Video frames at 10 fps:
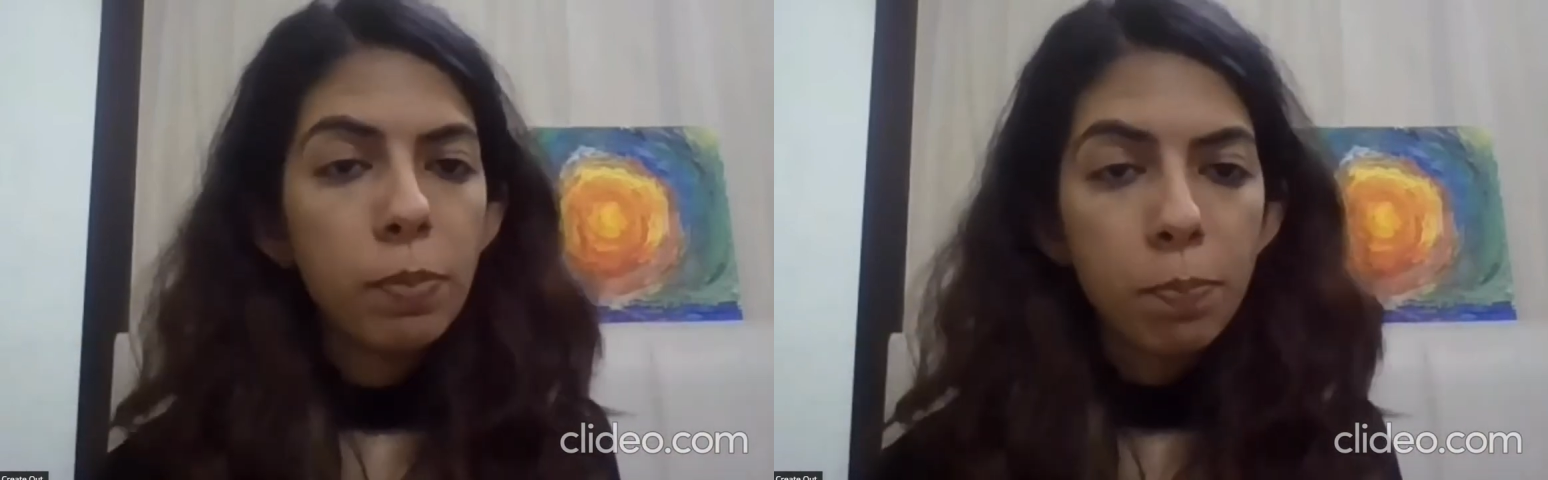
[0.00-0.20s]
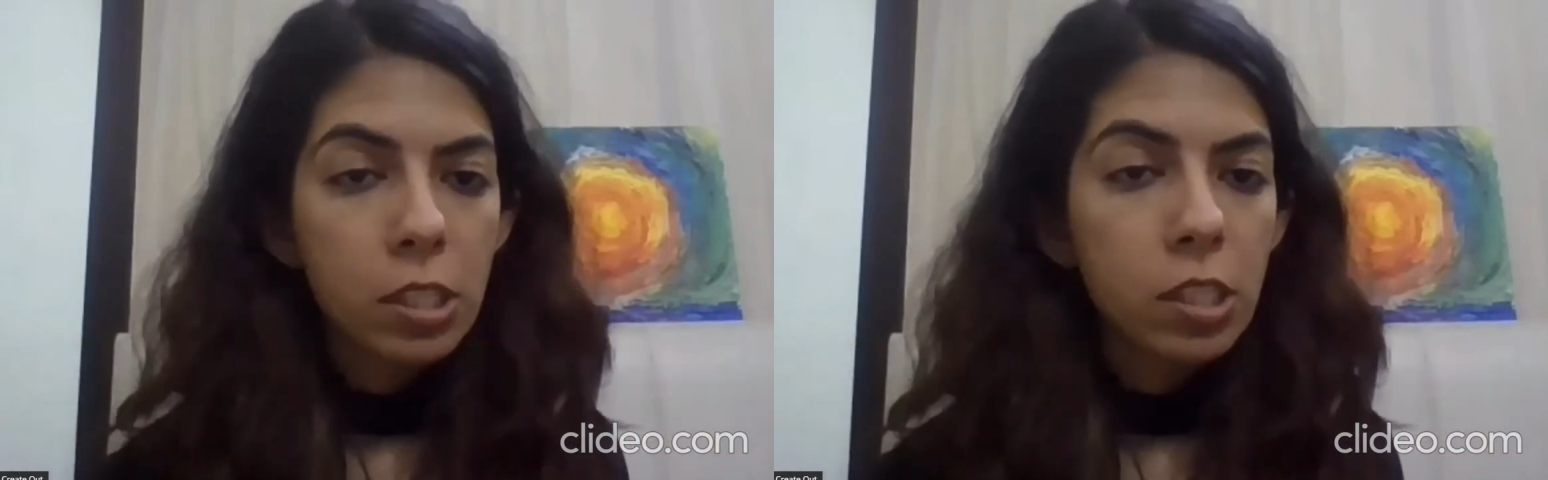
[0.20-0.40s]

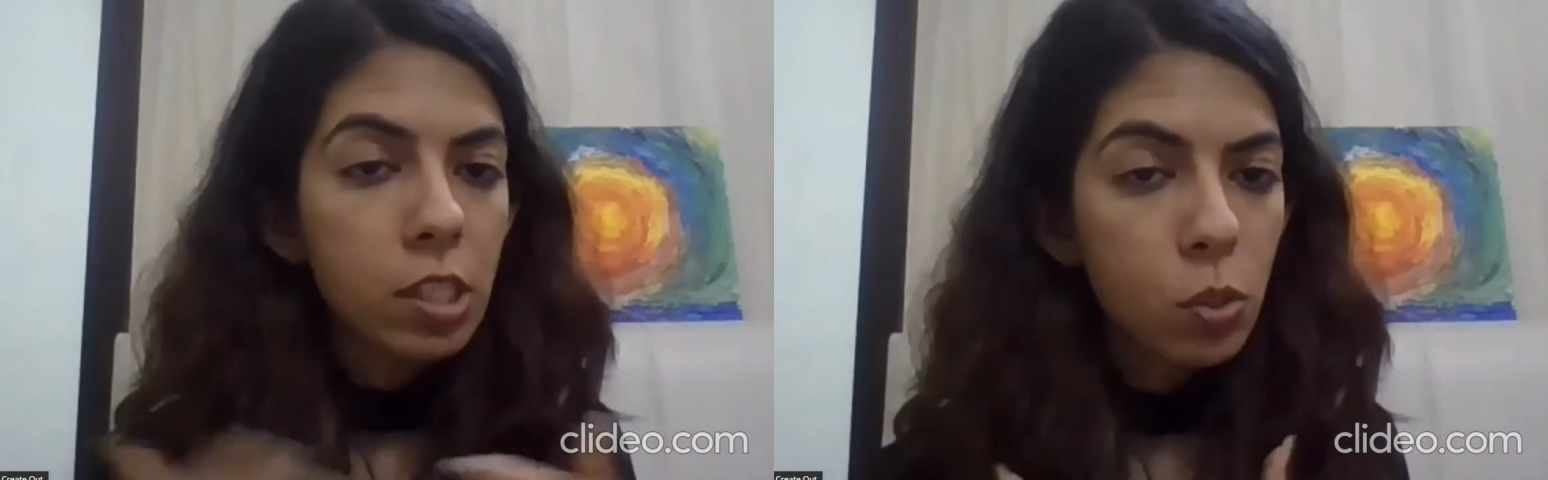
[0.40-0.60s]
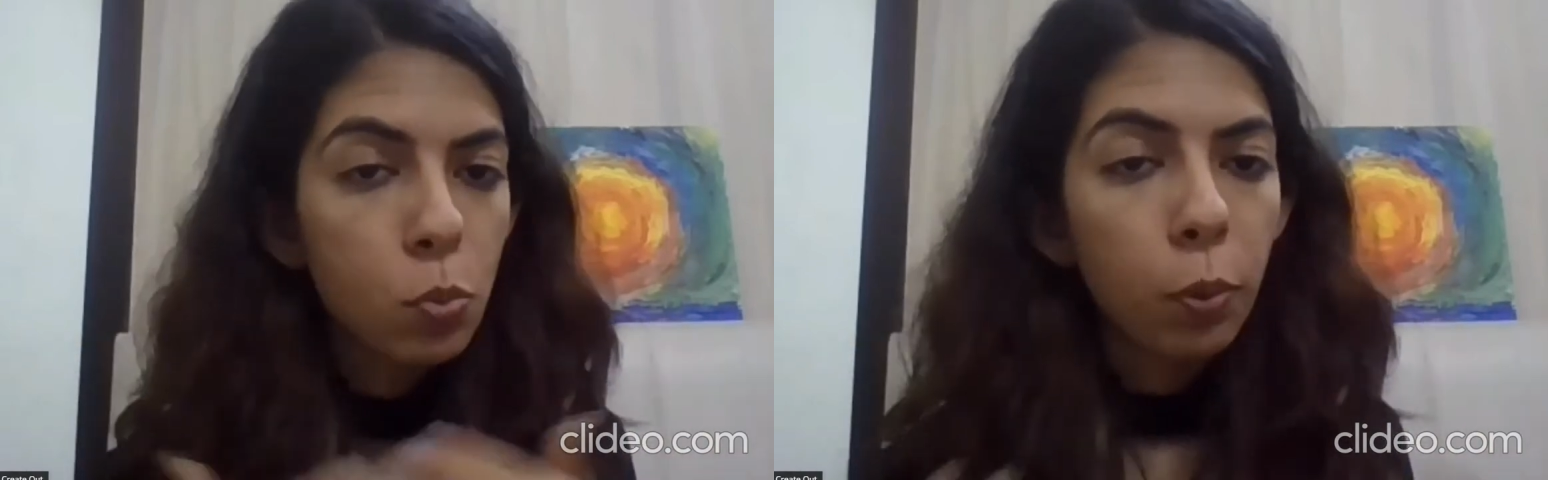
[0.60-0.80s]
be a
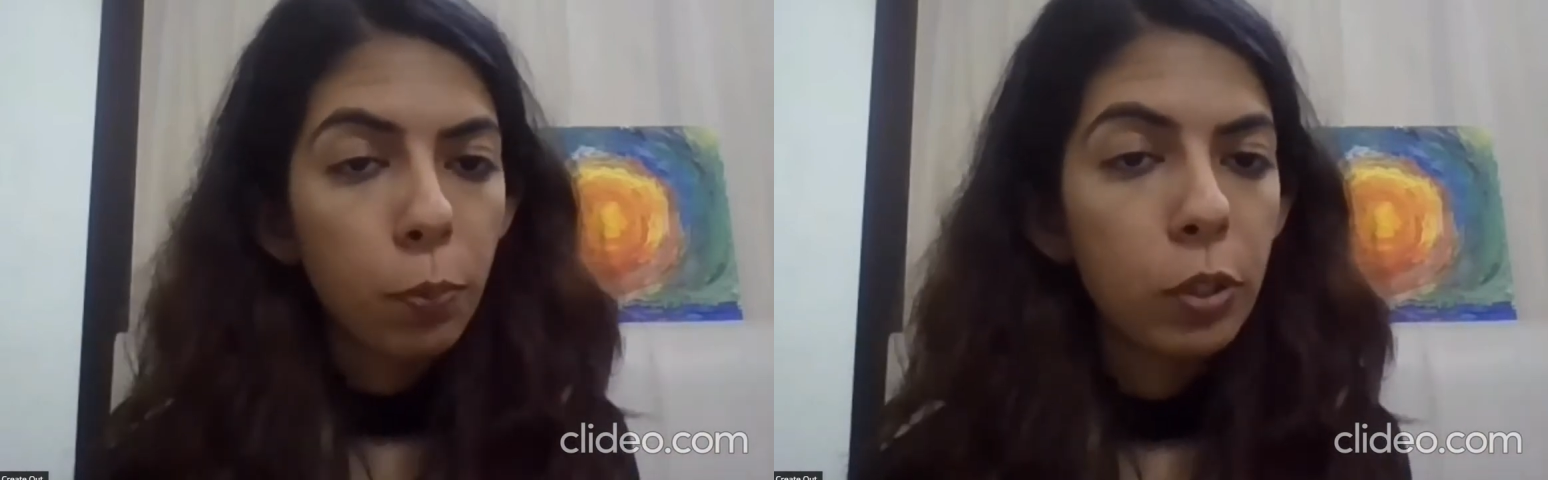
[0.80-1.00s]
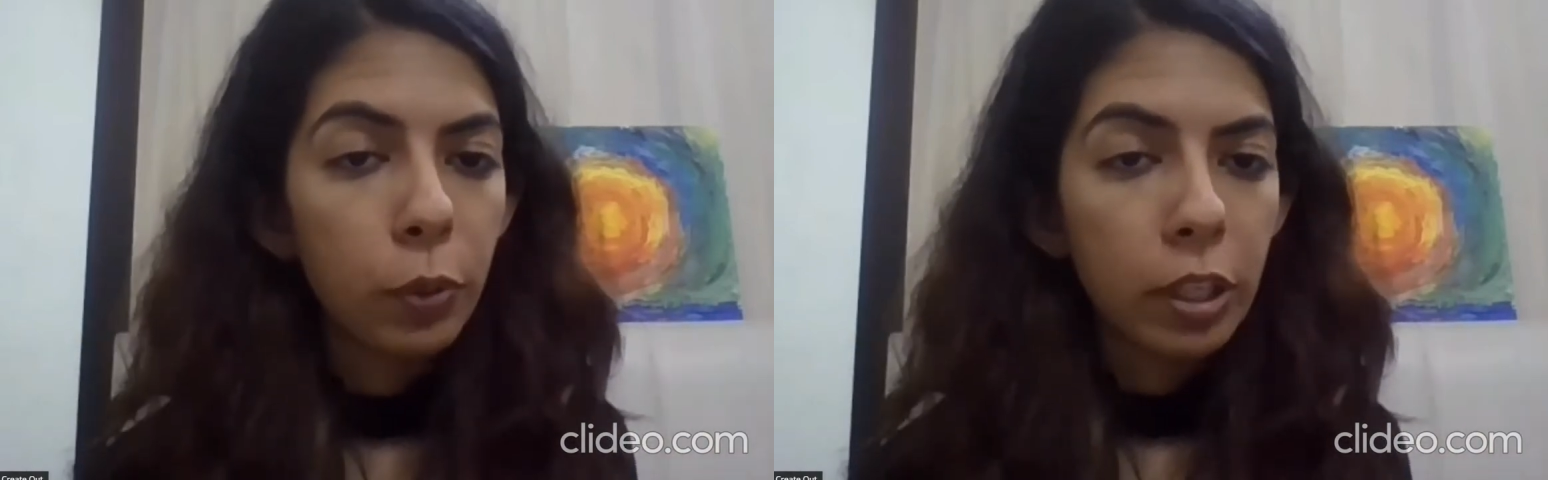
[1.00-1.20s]
business is what
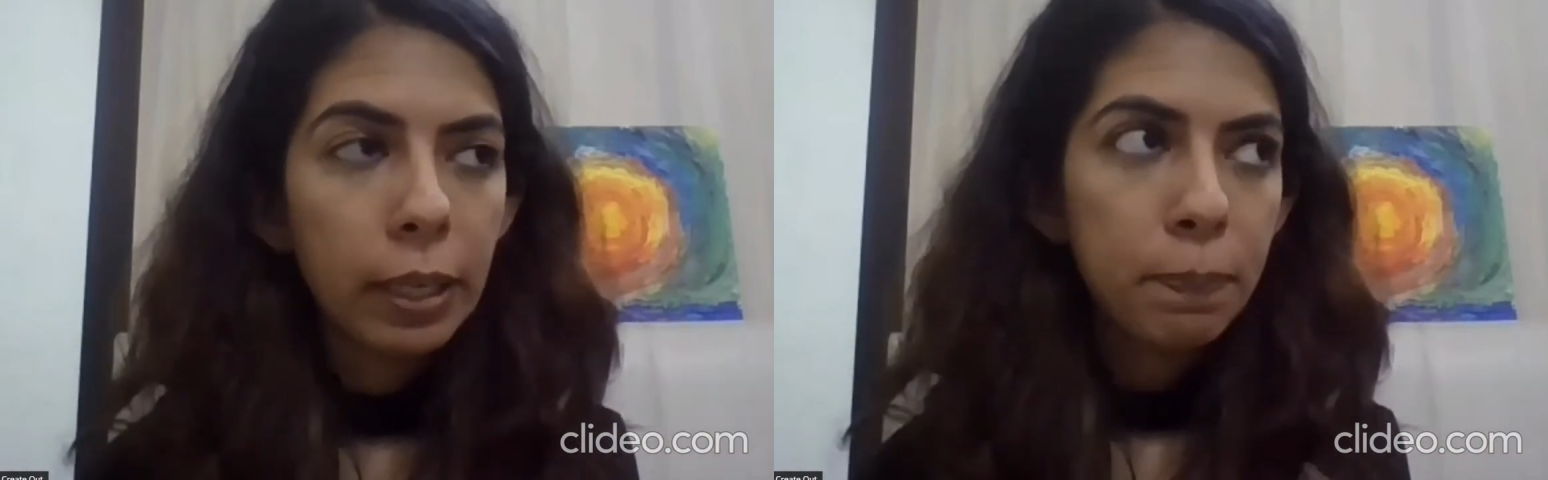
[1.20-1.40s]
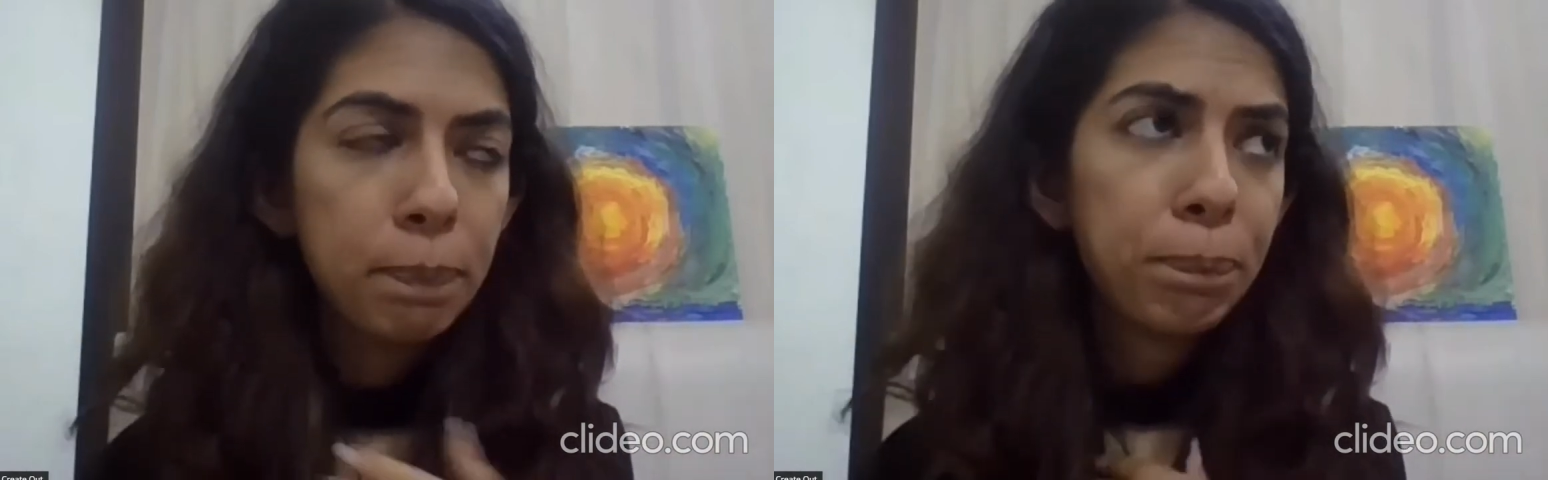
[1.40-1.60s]
we're
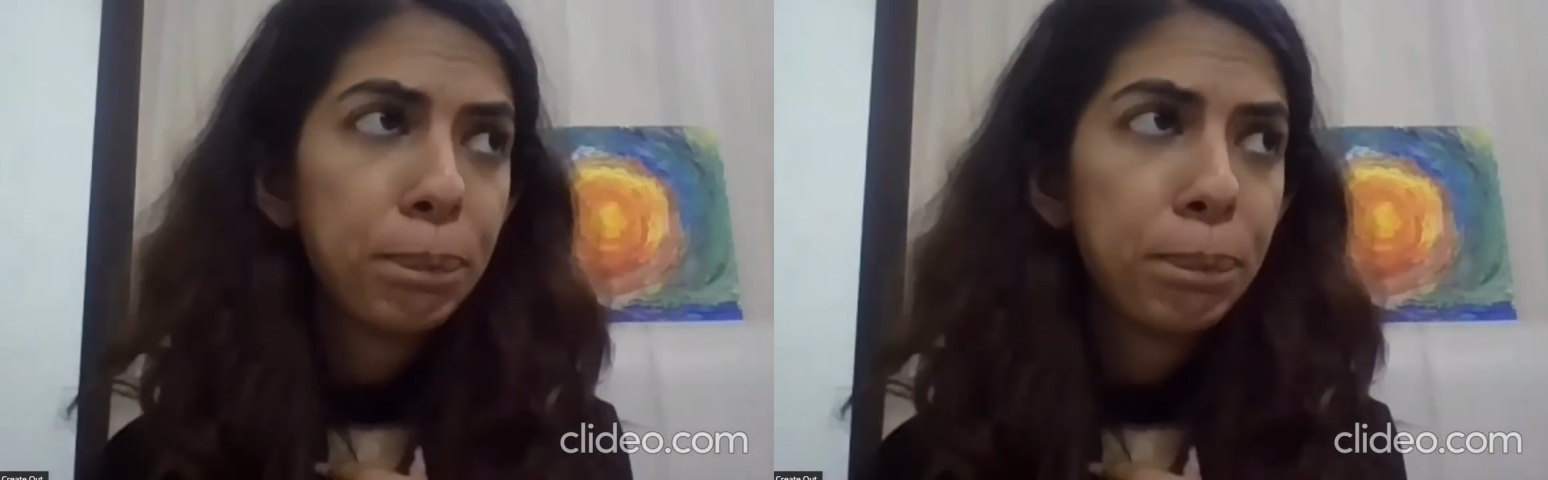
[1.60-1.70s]
looking at.